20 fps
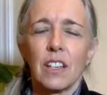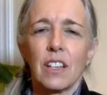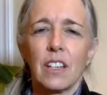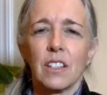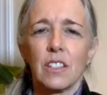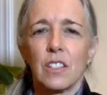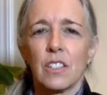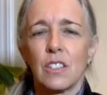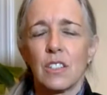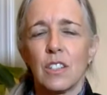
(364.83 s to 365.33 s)

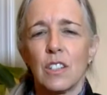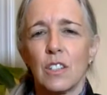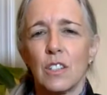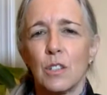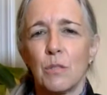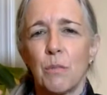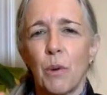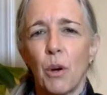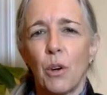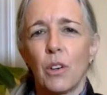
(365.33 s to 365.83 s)
It's
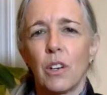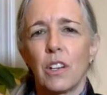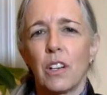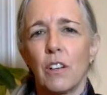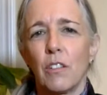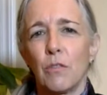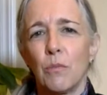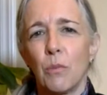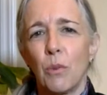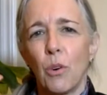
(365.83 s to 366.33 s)
spoken
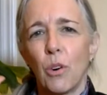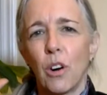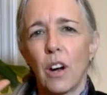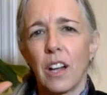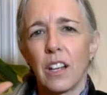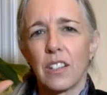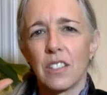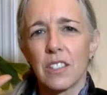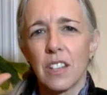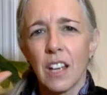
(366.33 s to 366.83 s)
of more
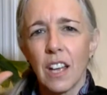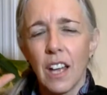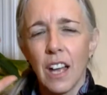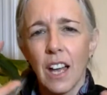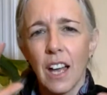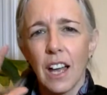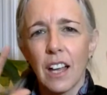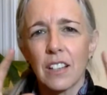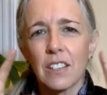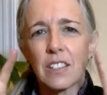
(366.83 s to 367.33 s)

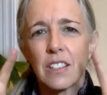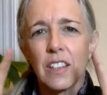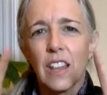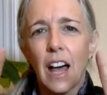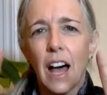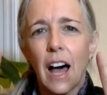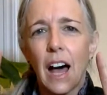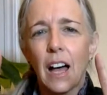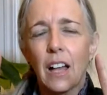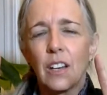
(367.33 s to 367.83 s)
as
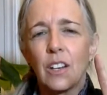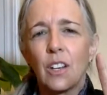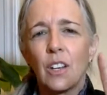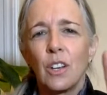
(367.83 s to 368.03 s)
that